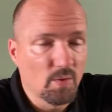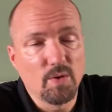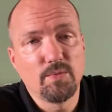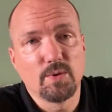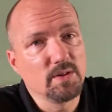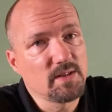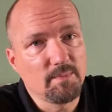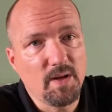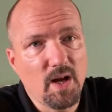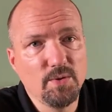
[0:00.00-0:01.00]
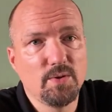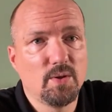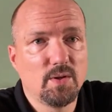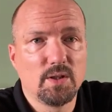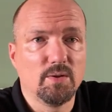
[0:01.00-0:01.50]
or for some
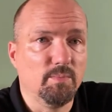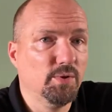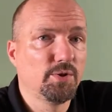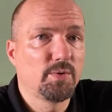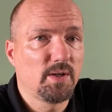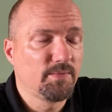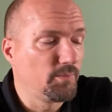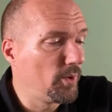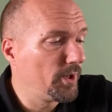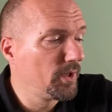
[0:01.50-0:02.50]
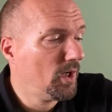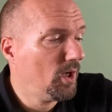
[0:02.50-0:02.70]
outdoor or bushcraft work